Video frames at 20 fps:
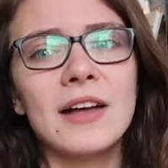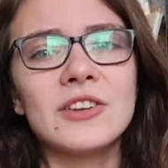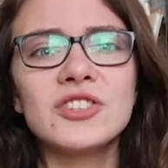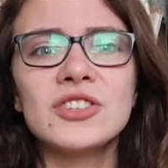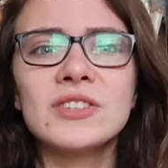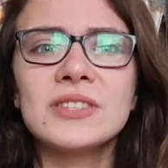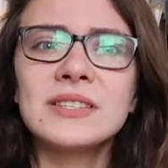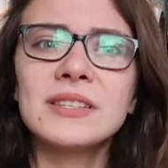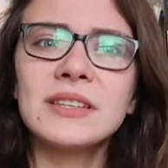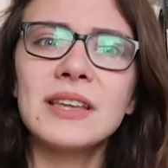
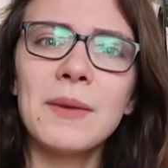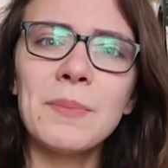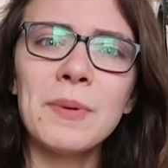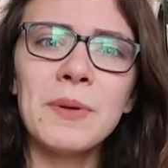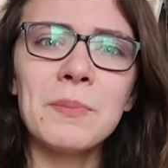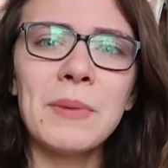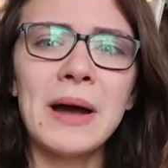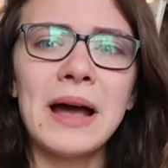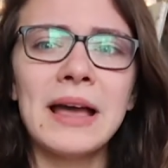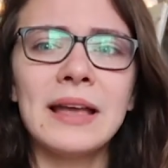Just keep
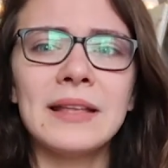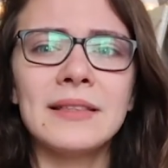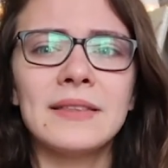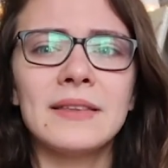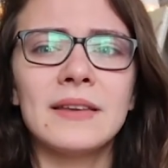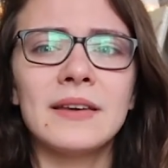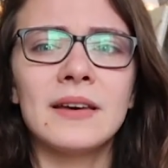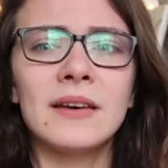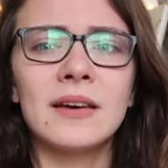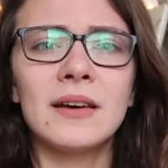in mind
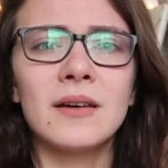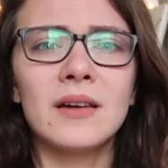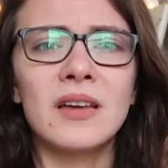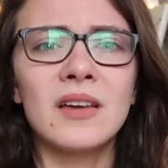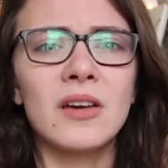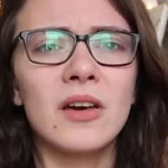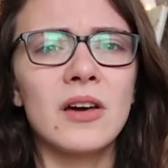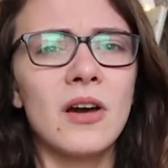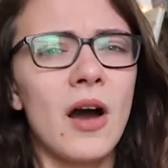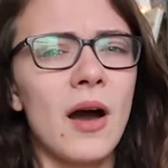the
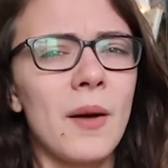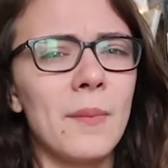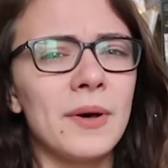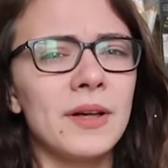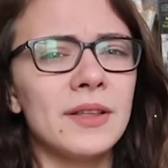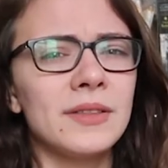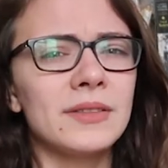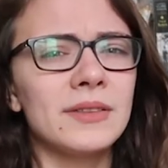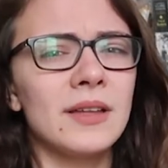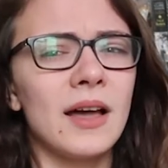
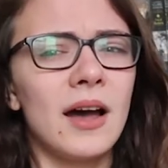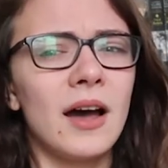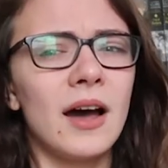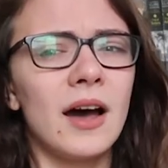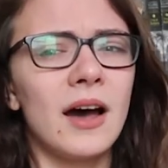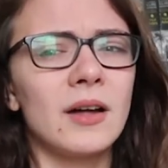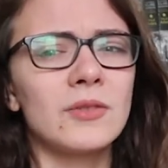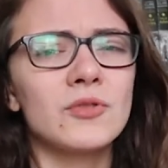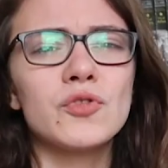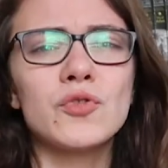common
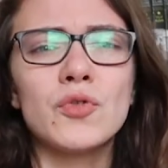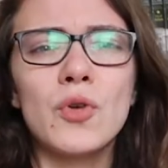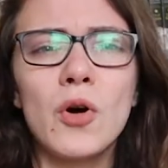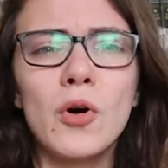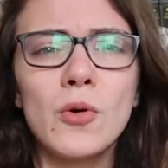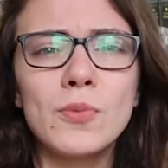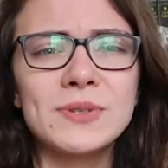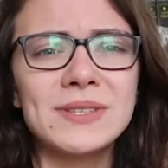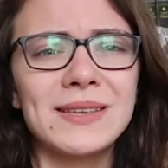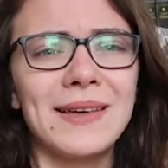
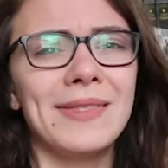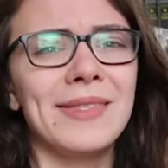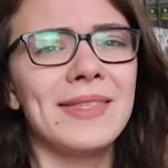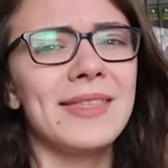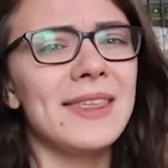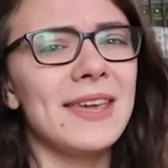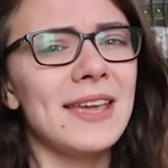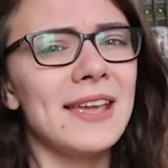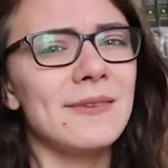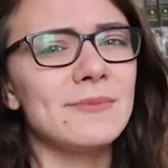tropes and
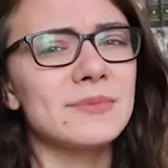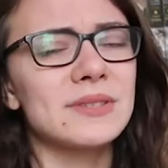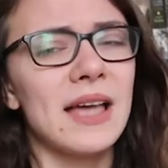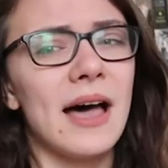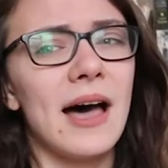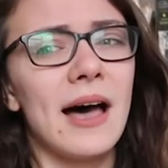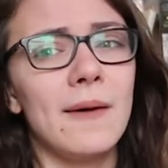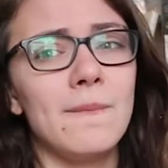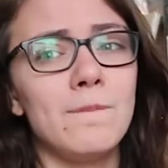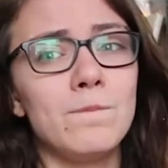themes,
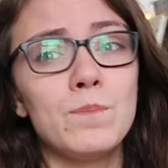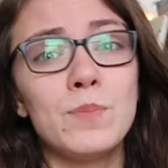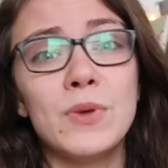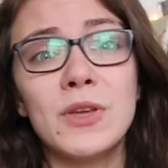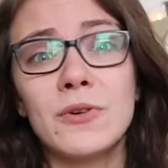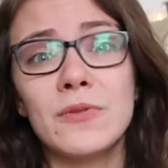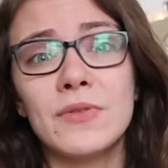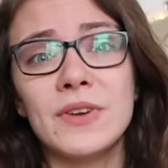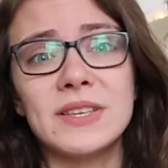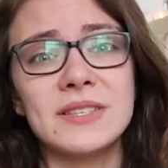
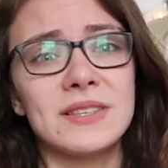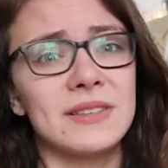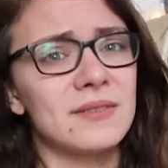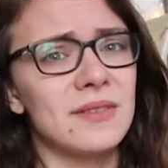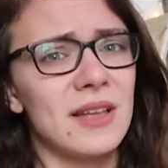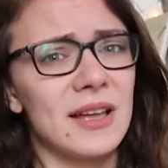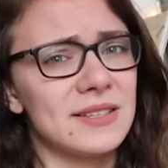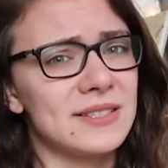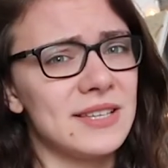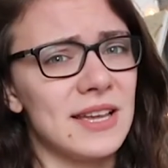POVs
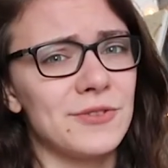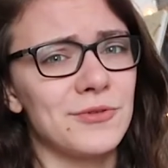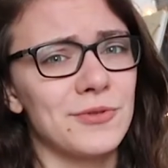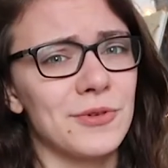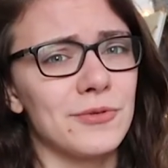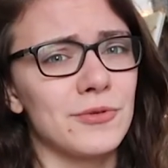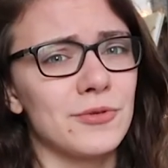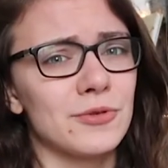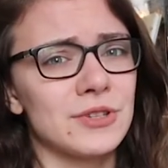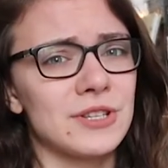and
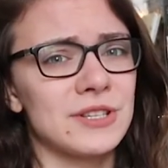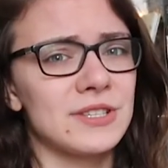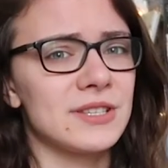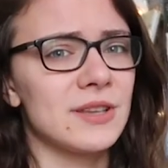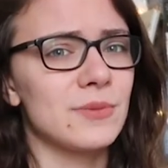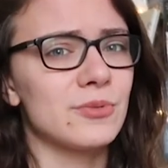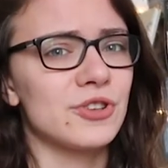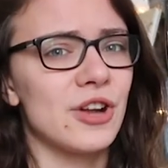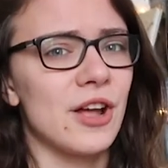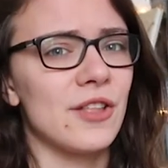etc. for this
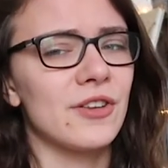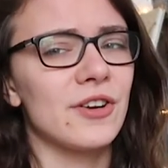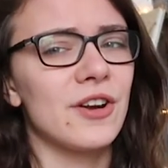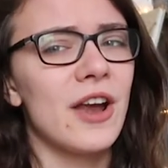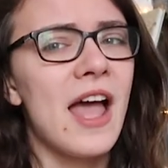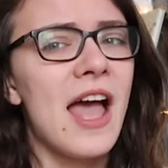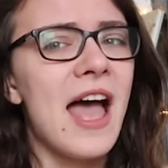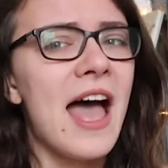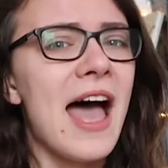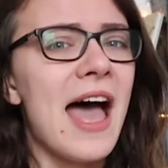
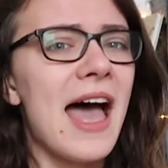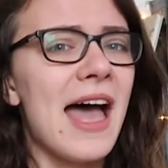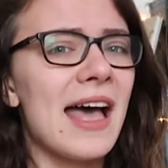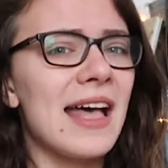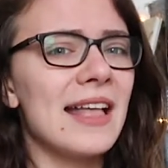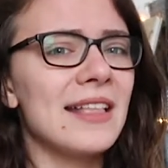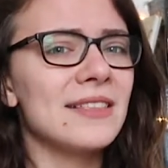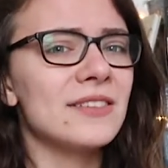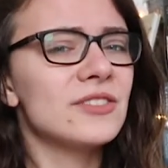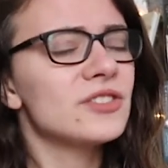subgenre,
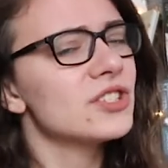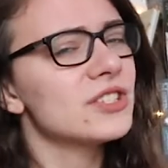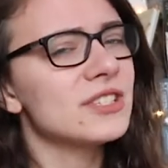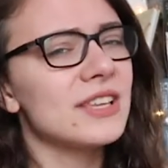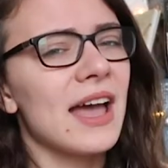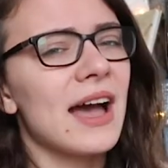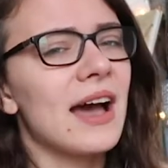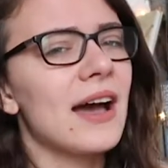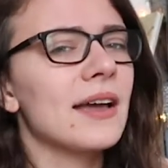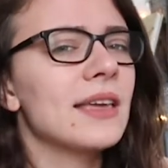and just
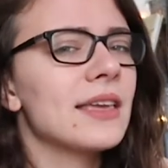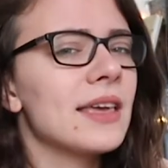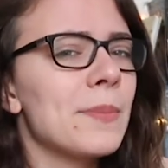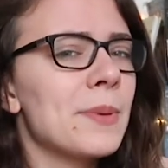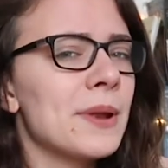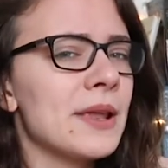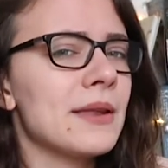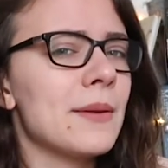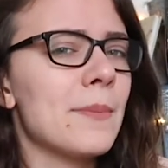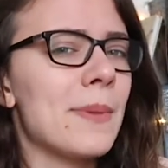keep
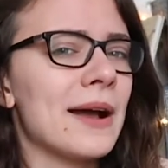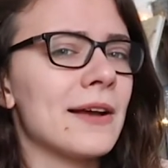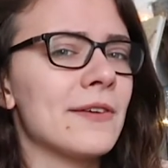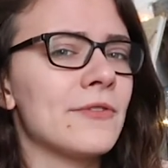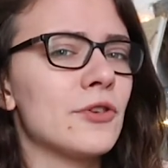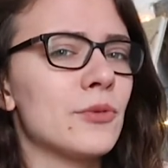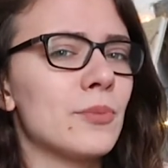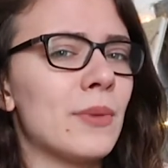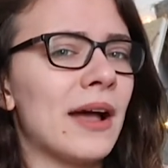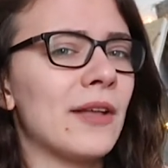it in the back
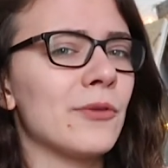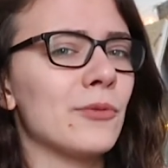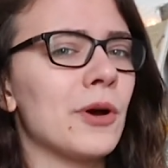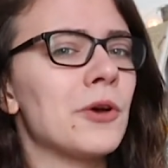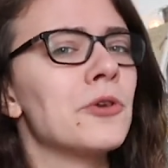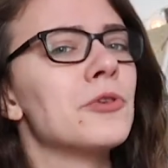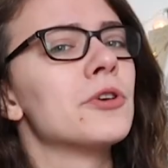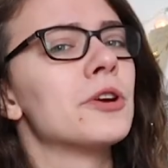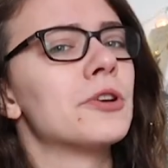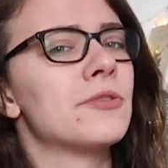of your mind
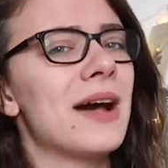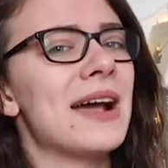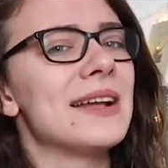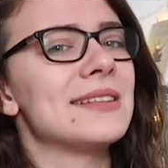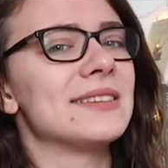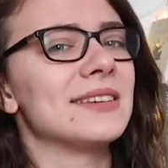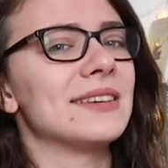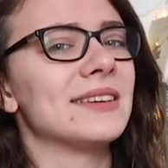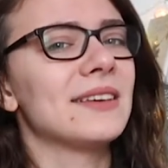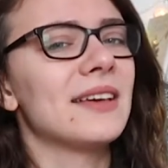while you're
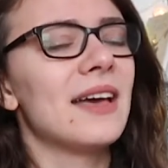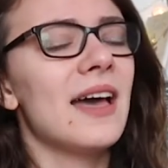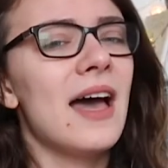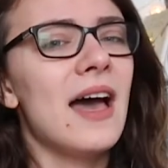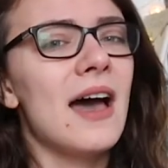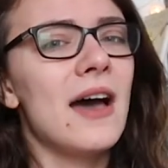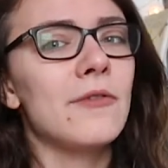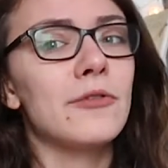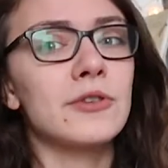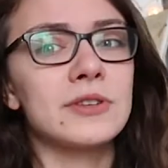writing.
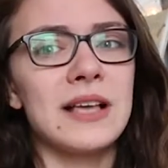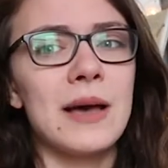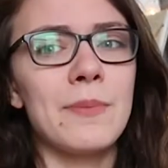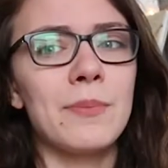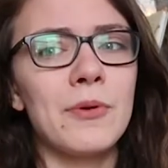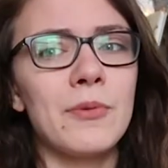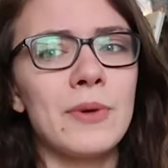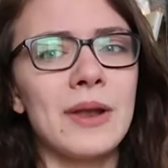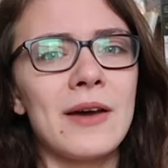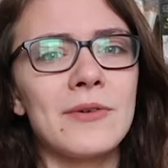For
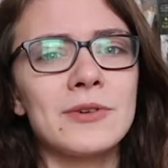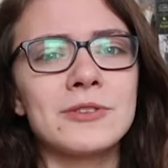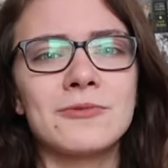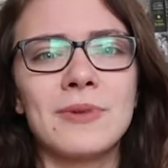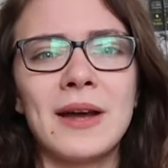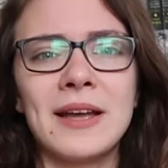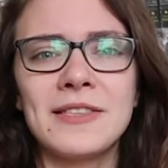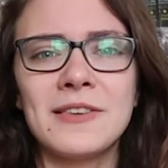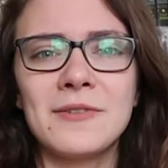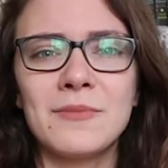example, when I was
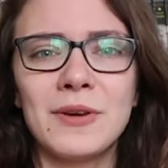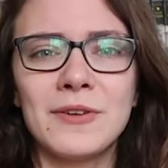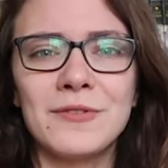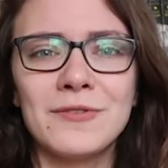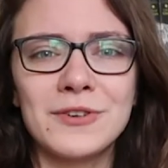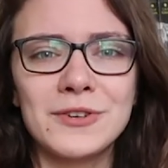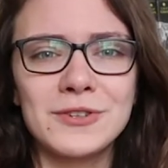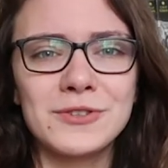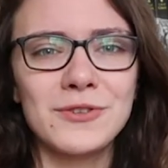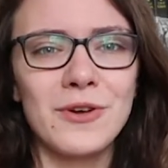writing my
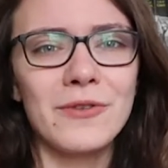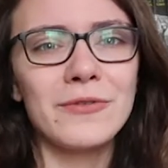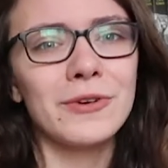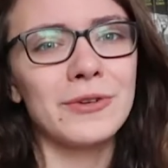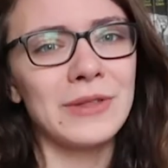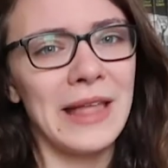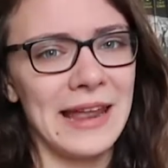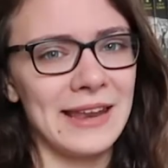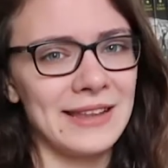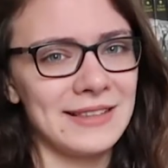first
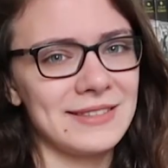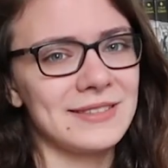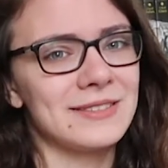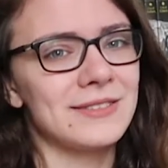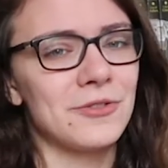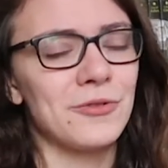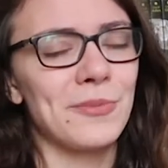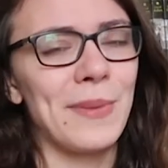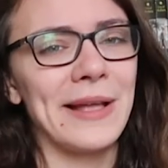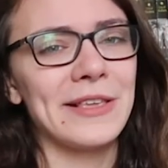novel, that is
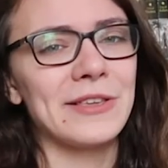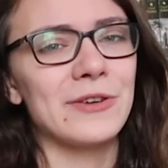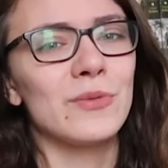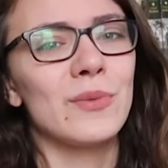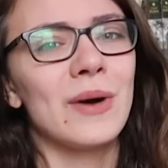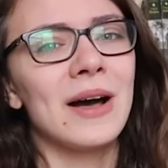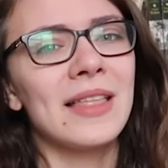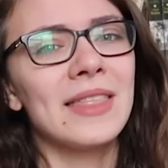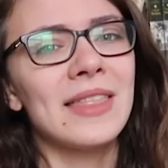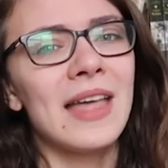the romantic
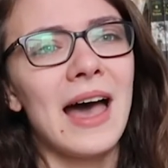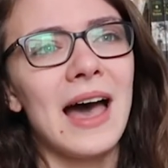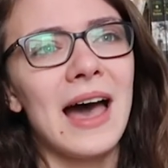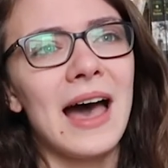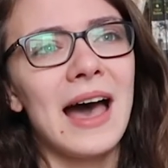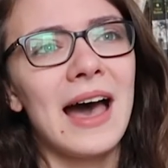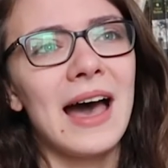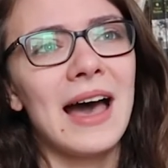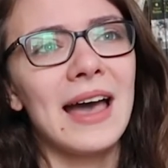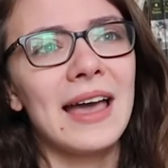one,
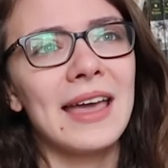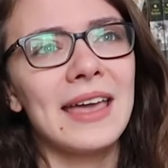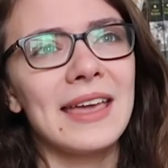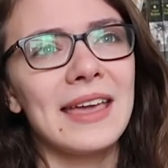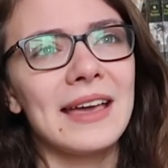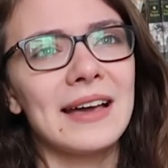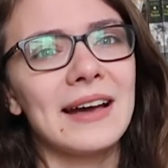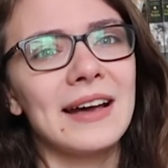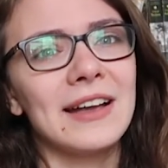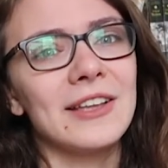
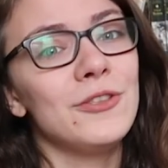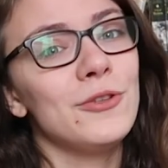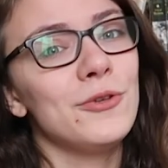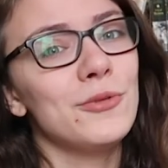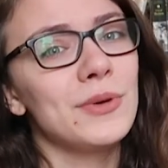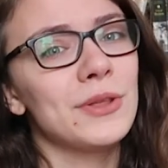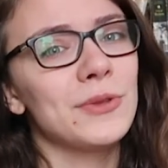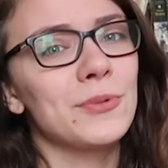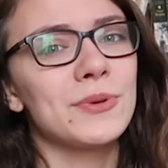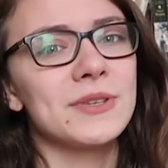I
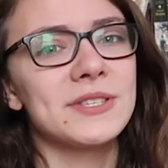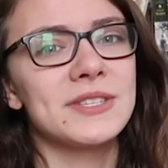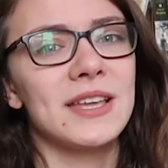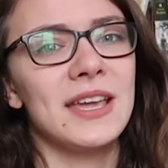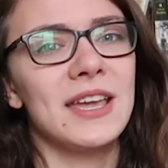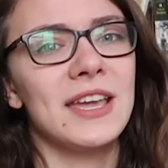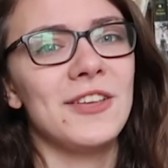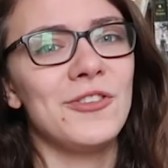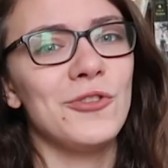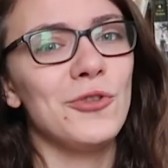knew it was
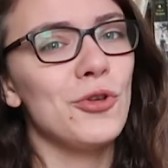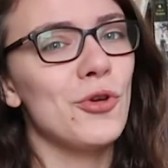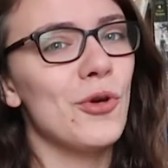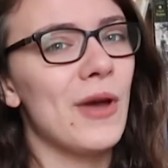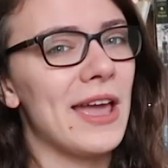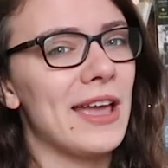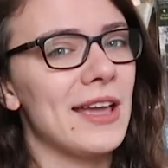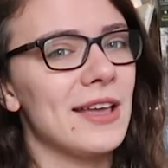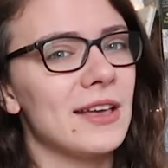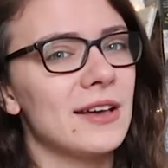a new
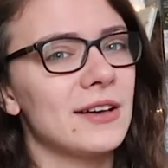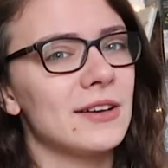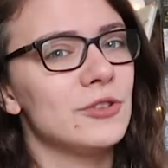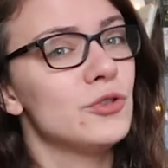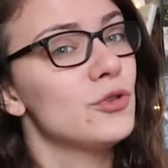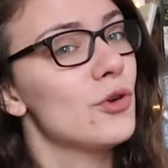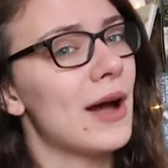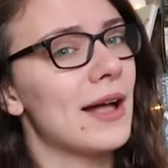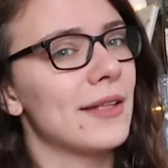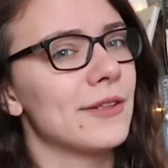
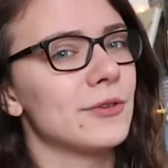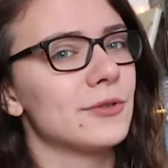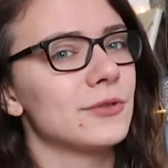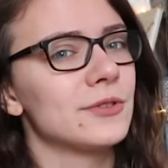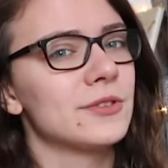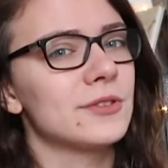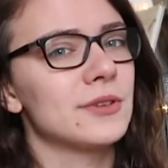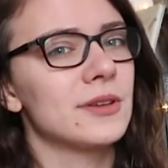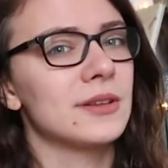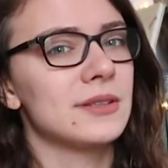
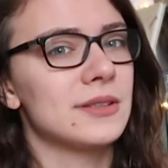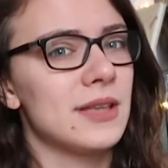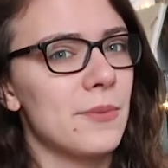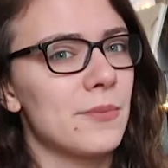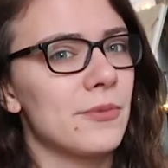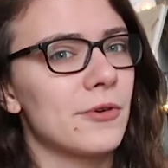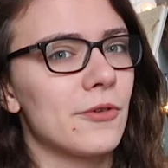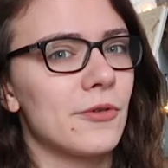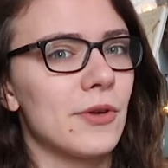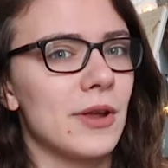adult
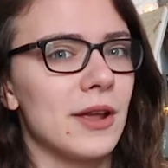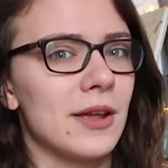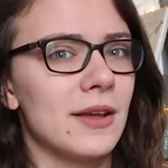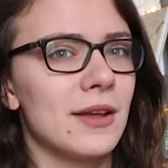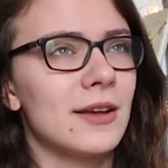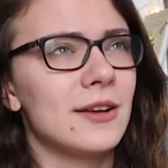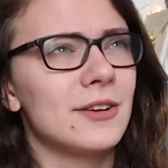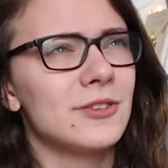contemporary